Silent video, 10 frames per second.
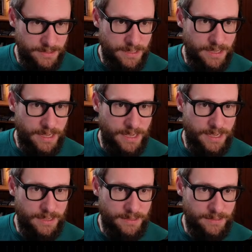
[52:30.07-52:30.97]
I
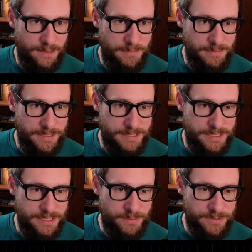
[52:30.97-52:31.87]
remember
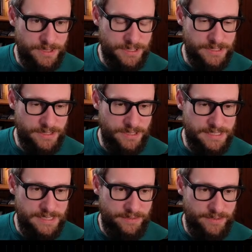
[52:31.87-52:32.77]
this one, because it's got a
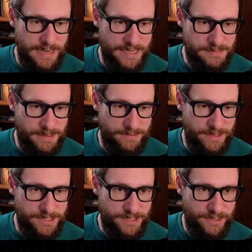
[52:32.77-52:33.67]
different aspect
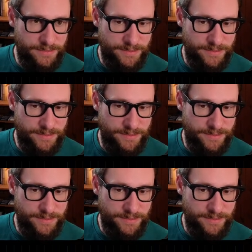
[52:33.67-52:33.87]
ratio,